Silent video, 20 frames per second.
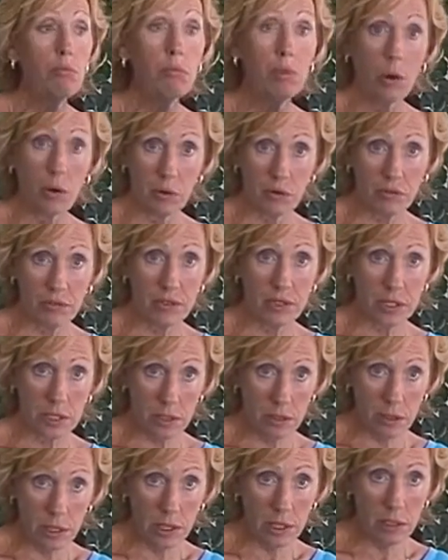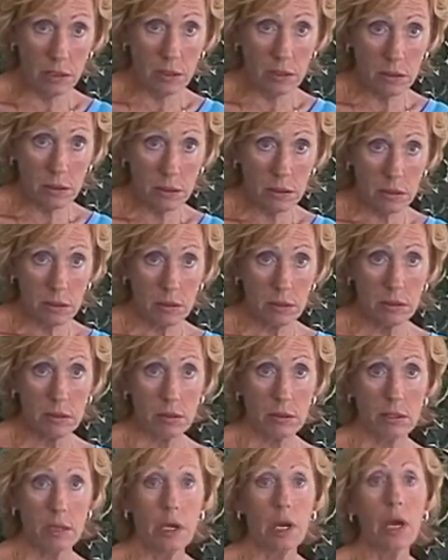both physically
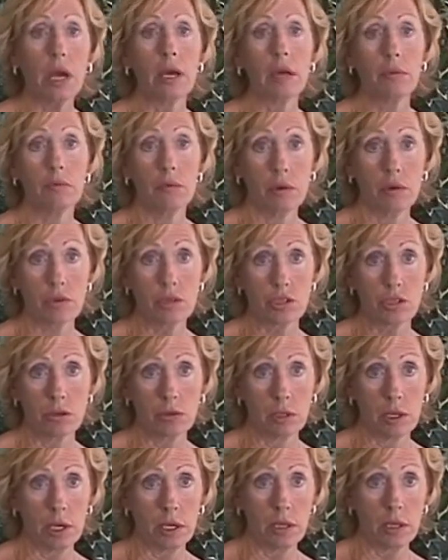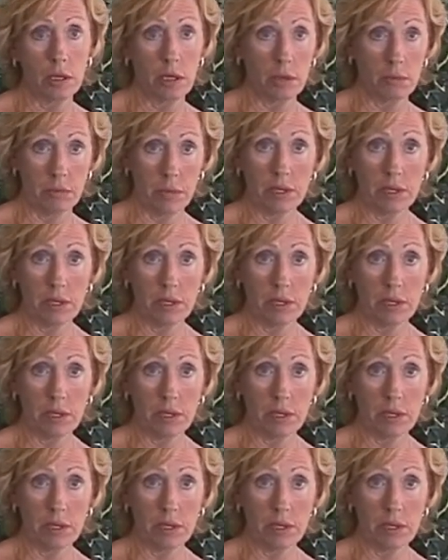and emotionally and